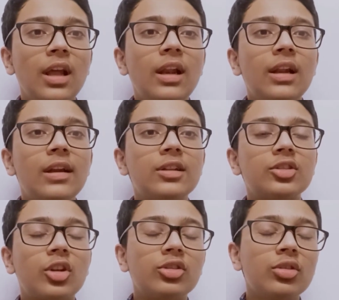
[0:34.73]
let us
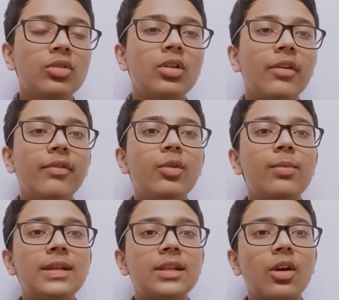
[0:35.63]
also know a few
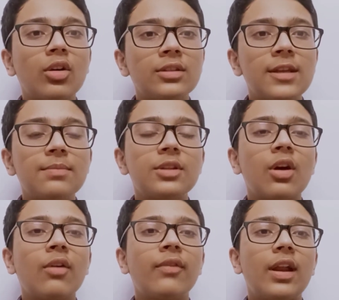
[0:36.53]
basic concepts
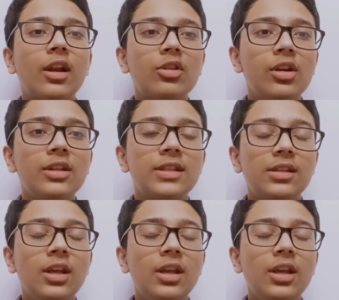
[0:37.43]
of electrolysis